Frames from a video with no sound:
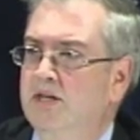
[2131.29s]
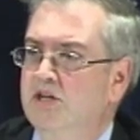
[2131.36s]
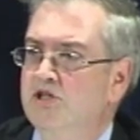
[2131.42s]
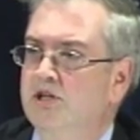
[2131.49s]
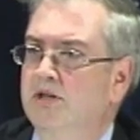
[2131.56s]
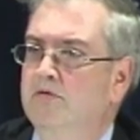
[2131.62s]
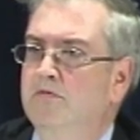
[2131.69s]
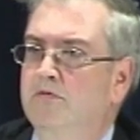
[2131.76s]

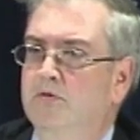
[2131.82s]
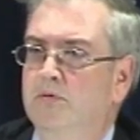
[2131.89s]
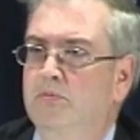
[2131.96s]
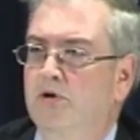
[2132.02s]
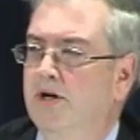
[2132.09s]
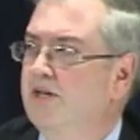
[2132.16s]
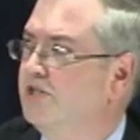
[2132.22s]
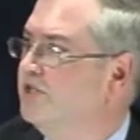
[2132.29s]
itching for
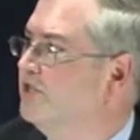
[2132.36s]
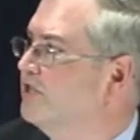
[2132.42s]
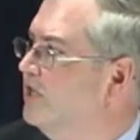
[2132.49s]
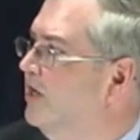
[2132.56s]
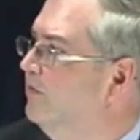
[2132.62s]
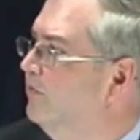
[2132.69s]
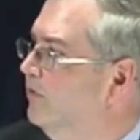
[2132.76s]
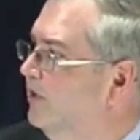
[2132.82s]
price
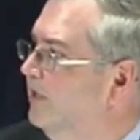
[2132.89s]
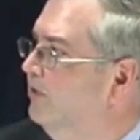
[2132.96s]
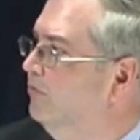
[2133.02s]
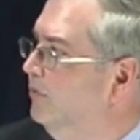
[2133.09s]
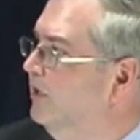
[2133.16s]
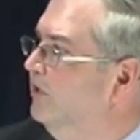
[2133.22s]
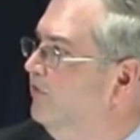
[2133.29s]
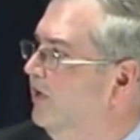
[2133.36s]
discovery and
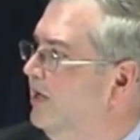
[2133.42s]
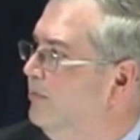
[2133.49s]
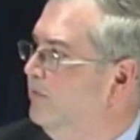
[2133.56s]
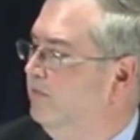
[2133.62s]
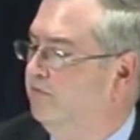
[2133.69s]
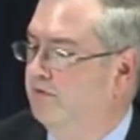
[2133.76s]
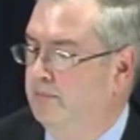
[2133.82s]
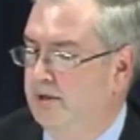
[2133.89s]
real-time
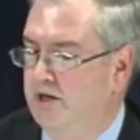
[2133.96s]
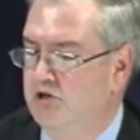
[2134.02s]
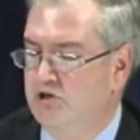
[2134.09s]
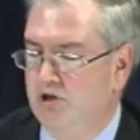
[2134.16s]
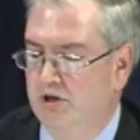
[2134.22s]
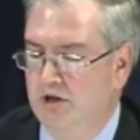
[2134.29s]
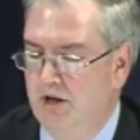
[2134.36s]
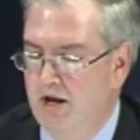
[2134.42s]

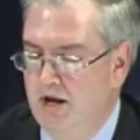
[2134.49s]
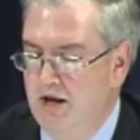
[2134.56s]
information.